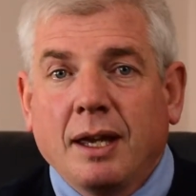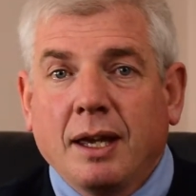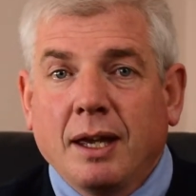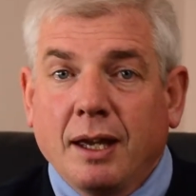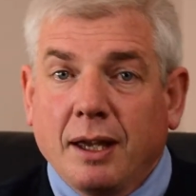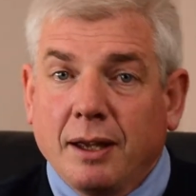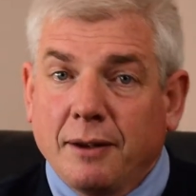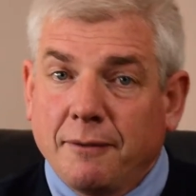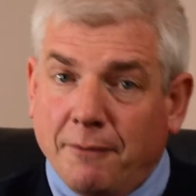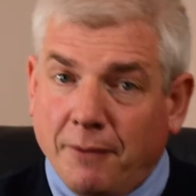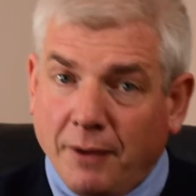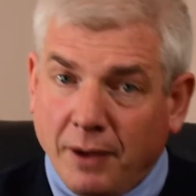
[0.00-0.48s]

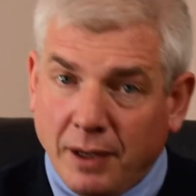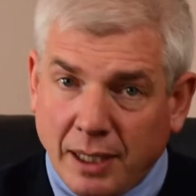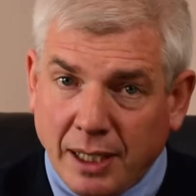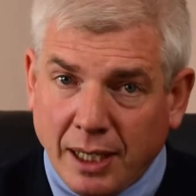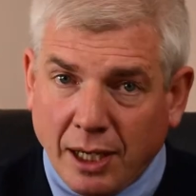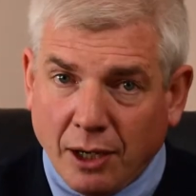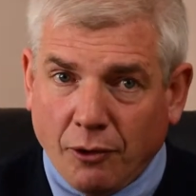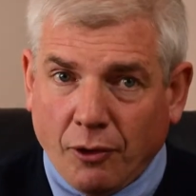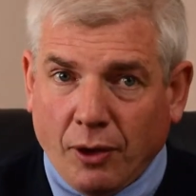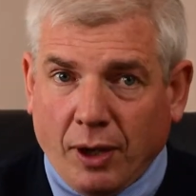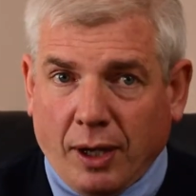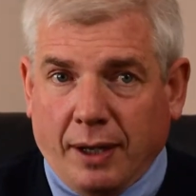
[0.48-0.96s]
It finally
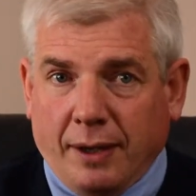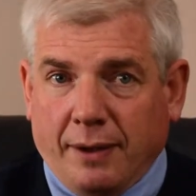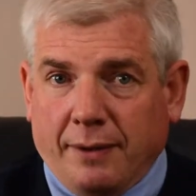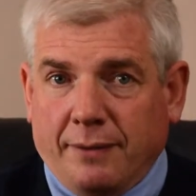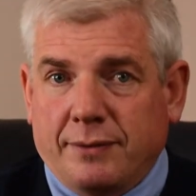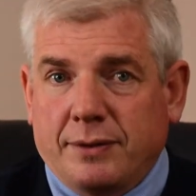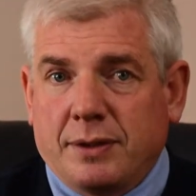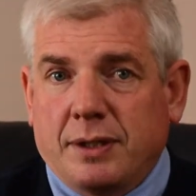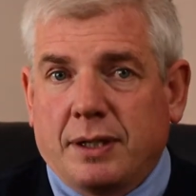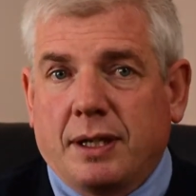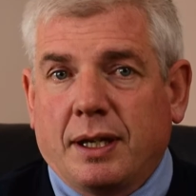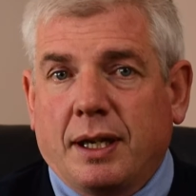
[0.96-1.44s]

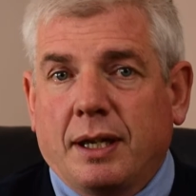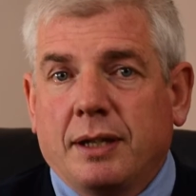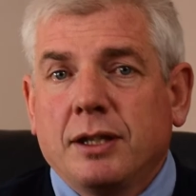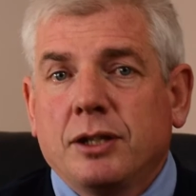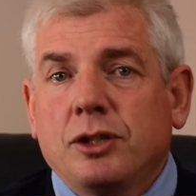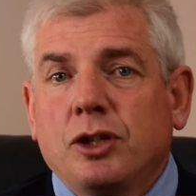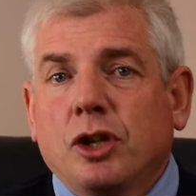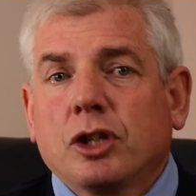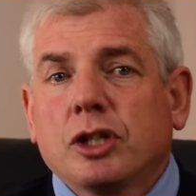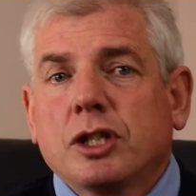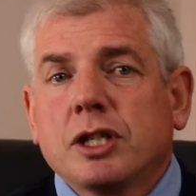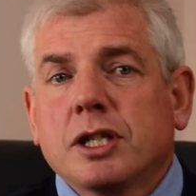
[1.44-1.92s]
arrived and the
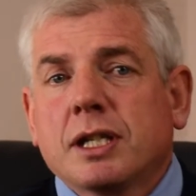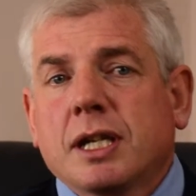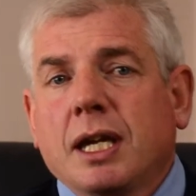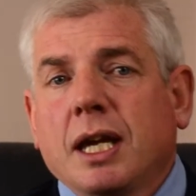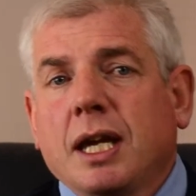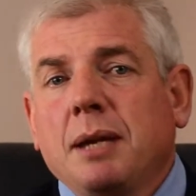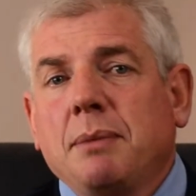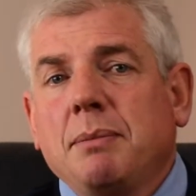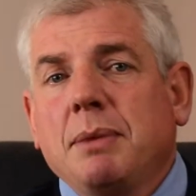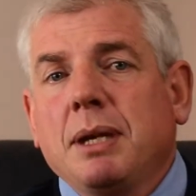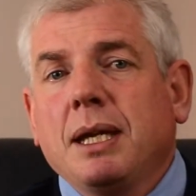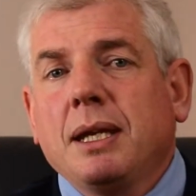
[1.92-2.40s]
doctors
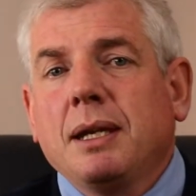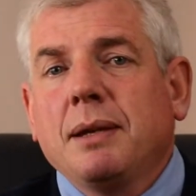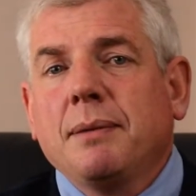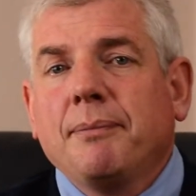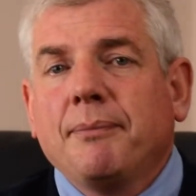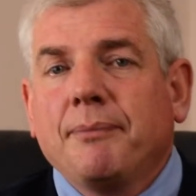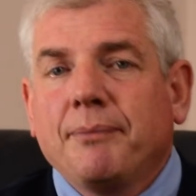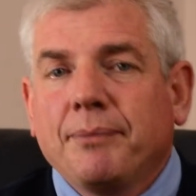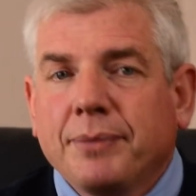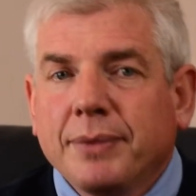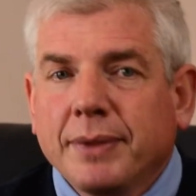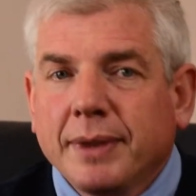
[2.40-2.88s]
came in
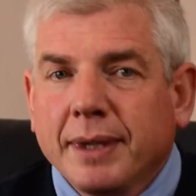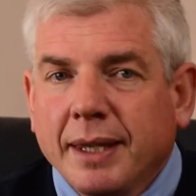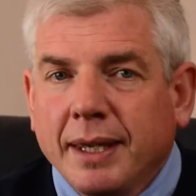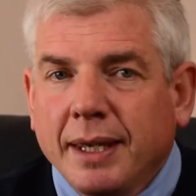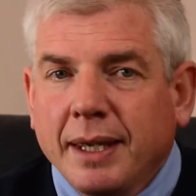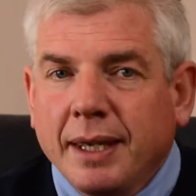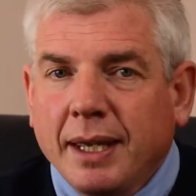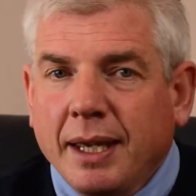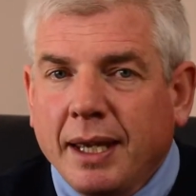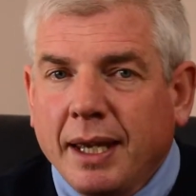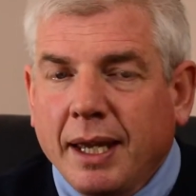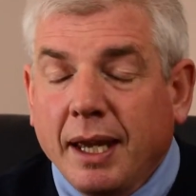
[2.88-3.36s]

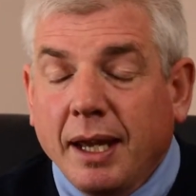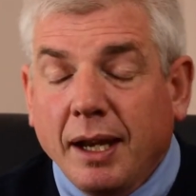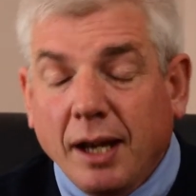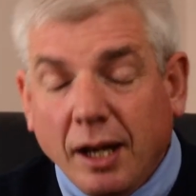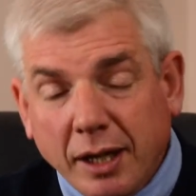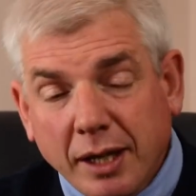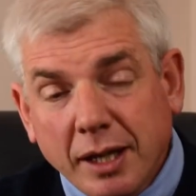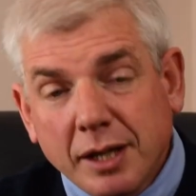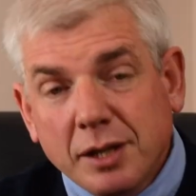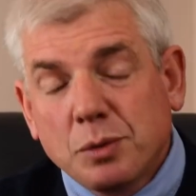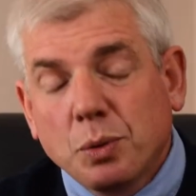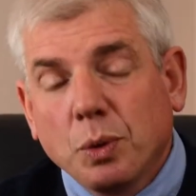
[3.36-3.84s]
and I
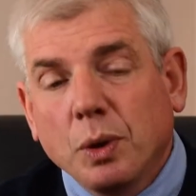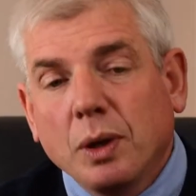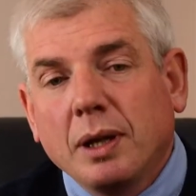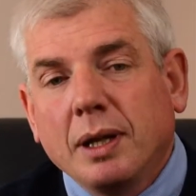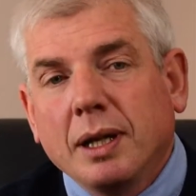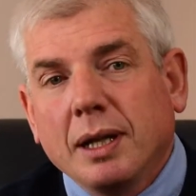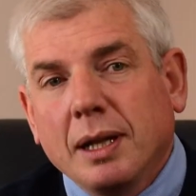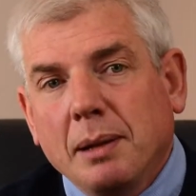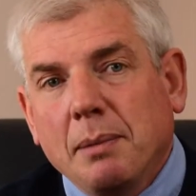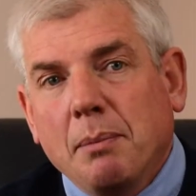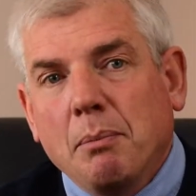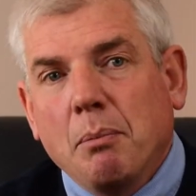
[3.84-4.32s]
guess were a
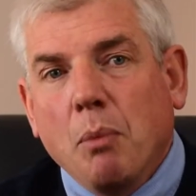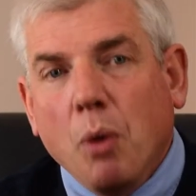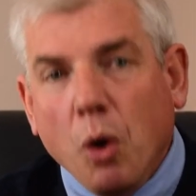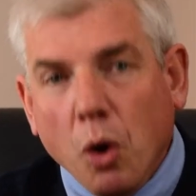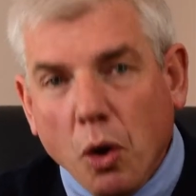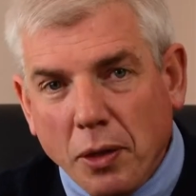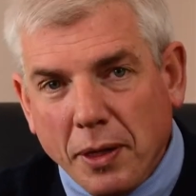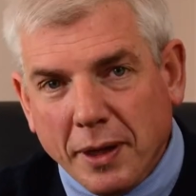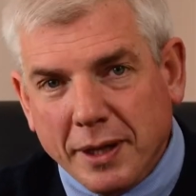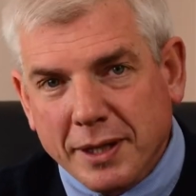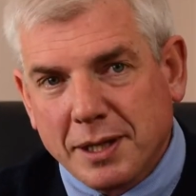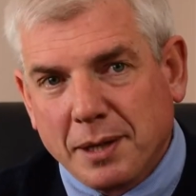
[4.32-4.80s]
little more
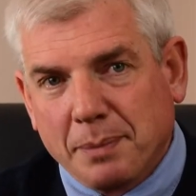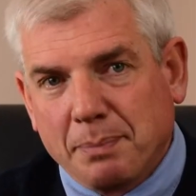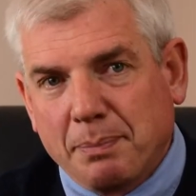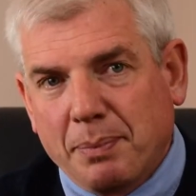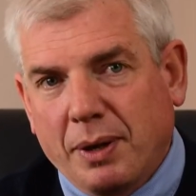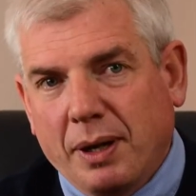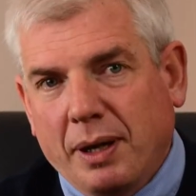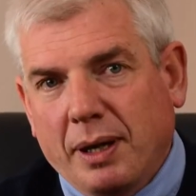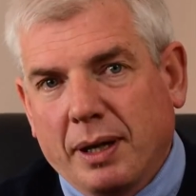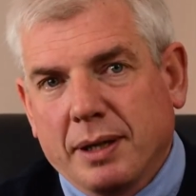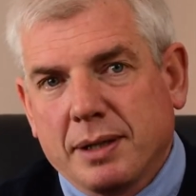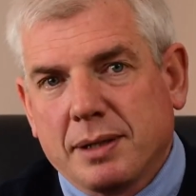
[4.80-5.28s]
than
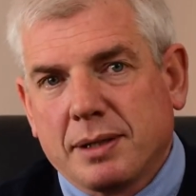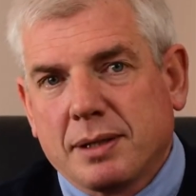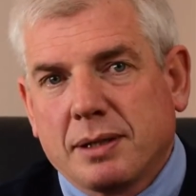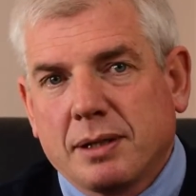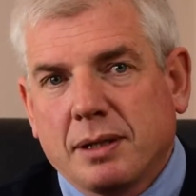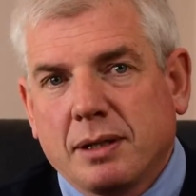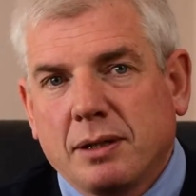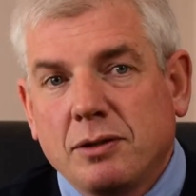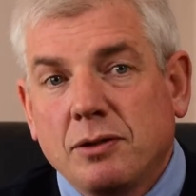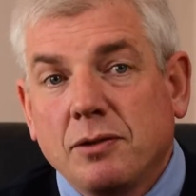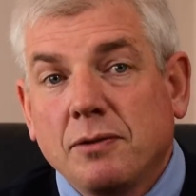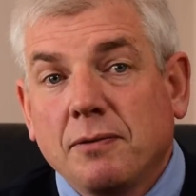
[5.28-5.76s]
surprised
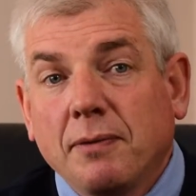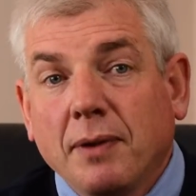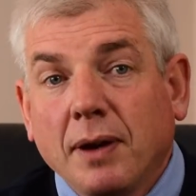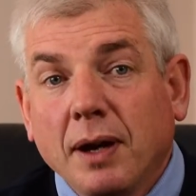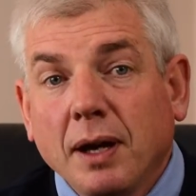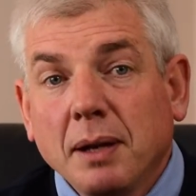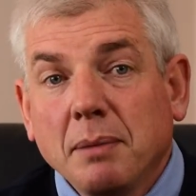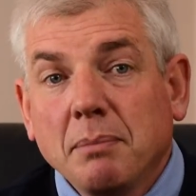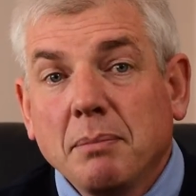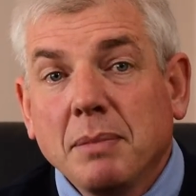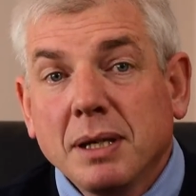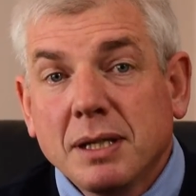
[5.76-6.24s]
to
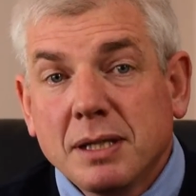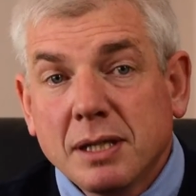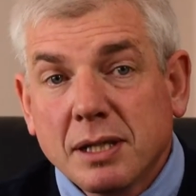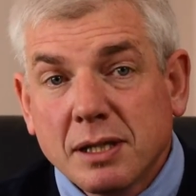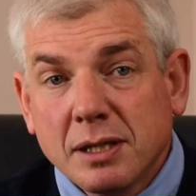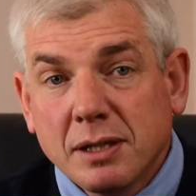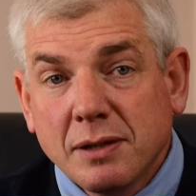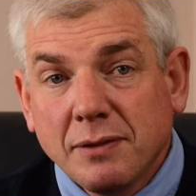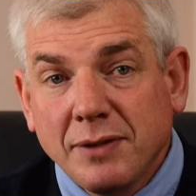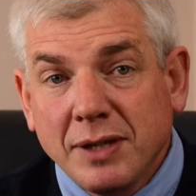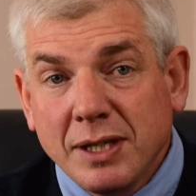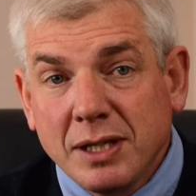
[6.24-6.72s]
find Mrs.
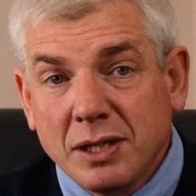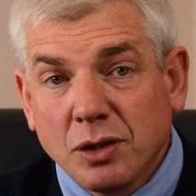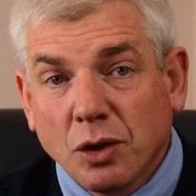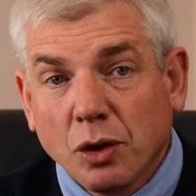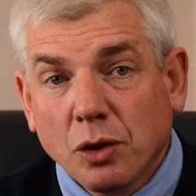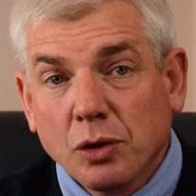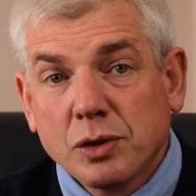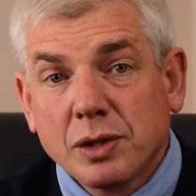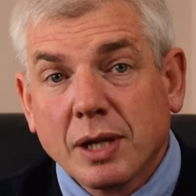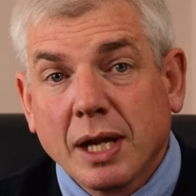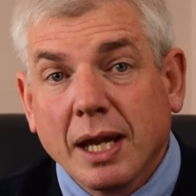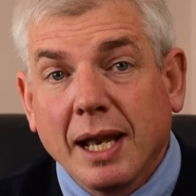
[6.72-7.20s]
De
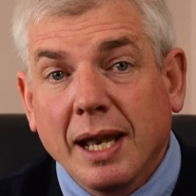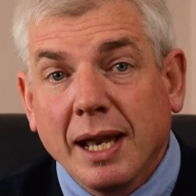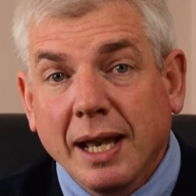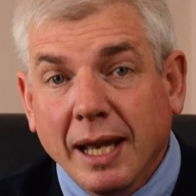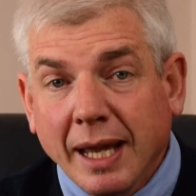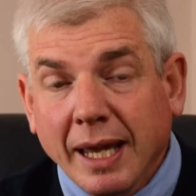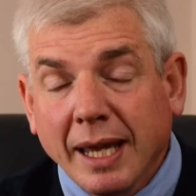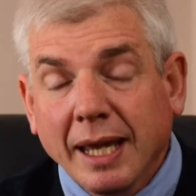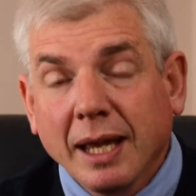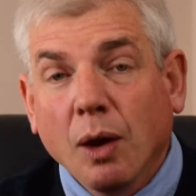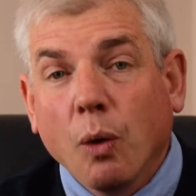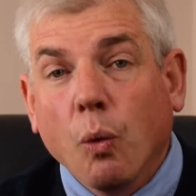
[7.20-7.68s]
Vito's
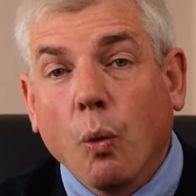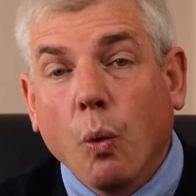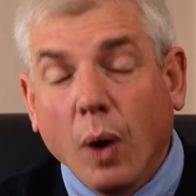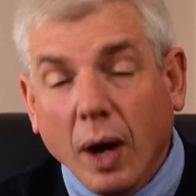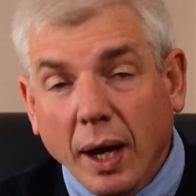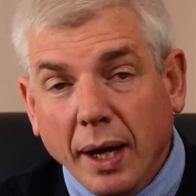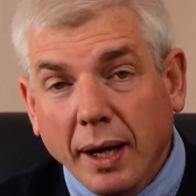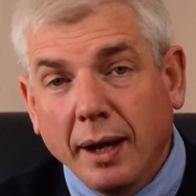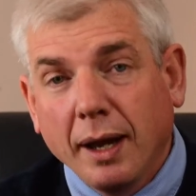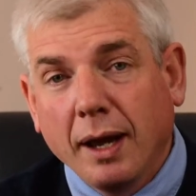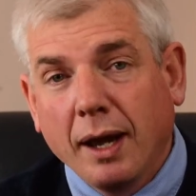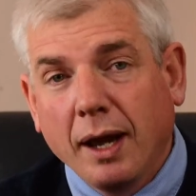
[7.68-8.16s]
leg
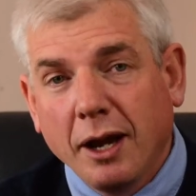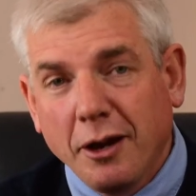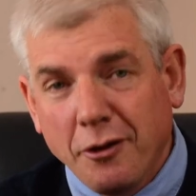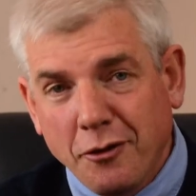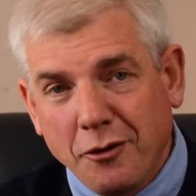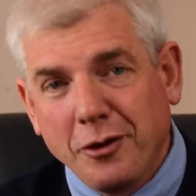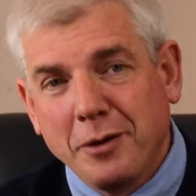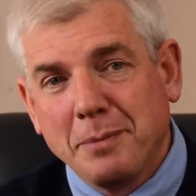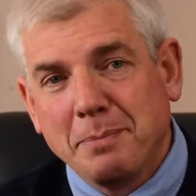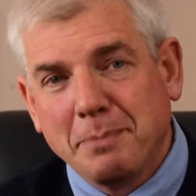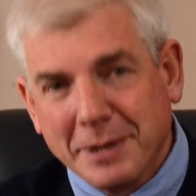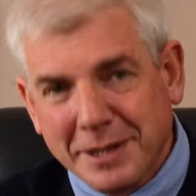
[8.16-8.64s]

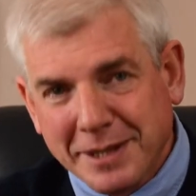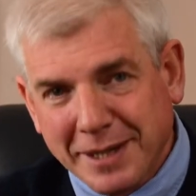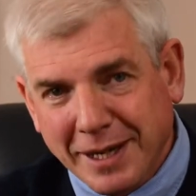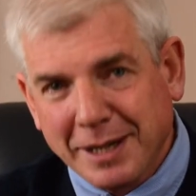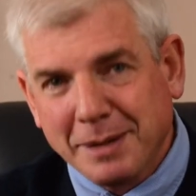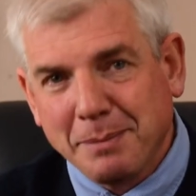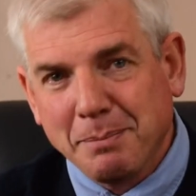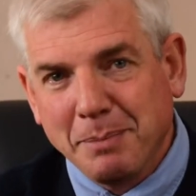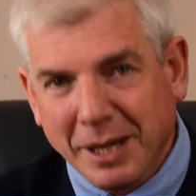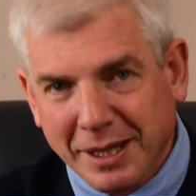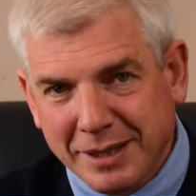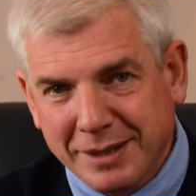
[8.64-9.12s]

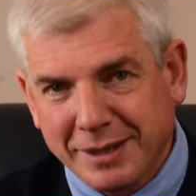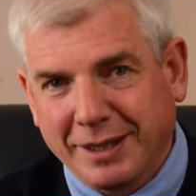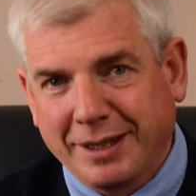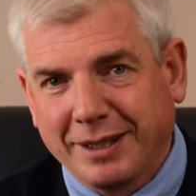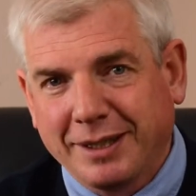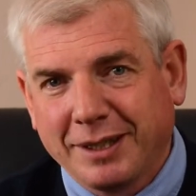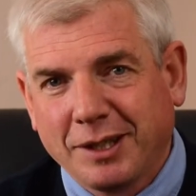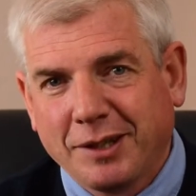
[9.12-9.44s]
100% better.